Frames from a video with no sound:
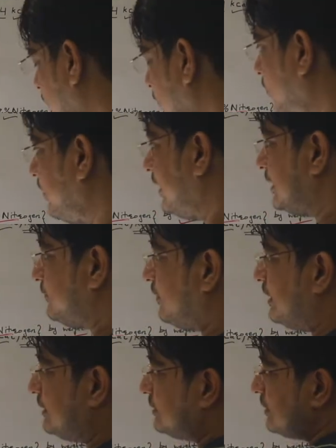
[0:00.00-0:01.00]
Now as
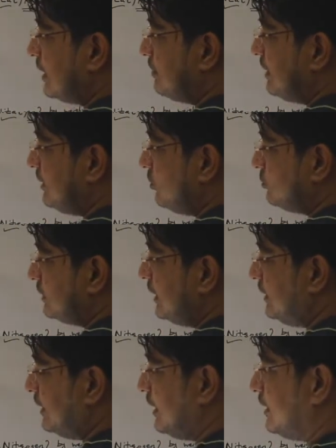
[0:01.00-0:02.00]
far as carbon
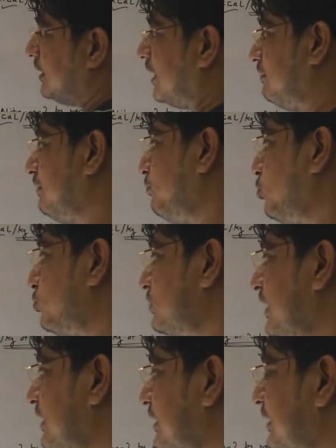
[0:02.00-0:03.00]
dioxide and carbon
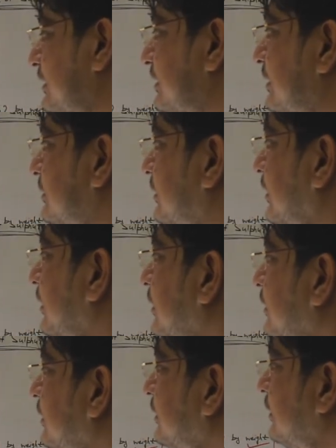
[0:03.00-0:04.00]
monoxide is
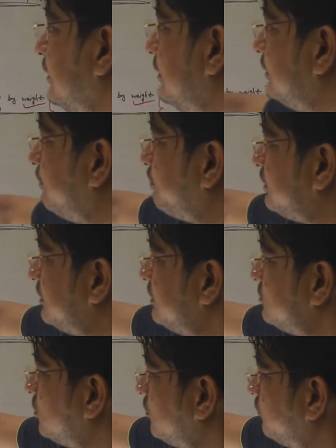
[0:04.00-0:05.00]
concerned, the
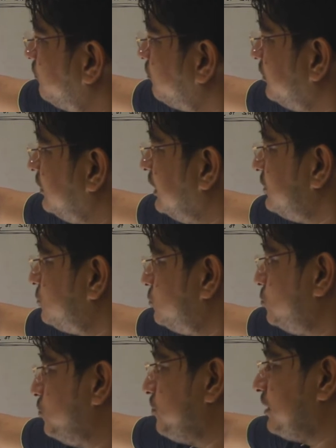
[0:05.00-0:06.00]
presence of these
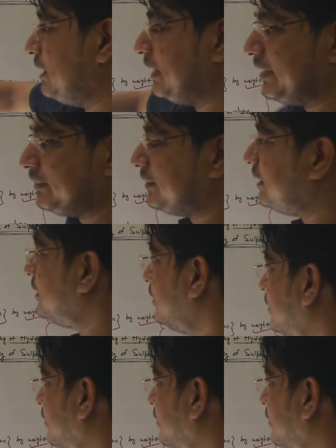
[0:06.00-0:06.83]
two in the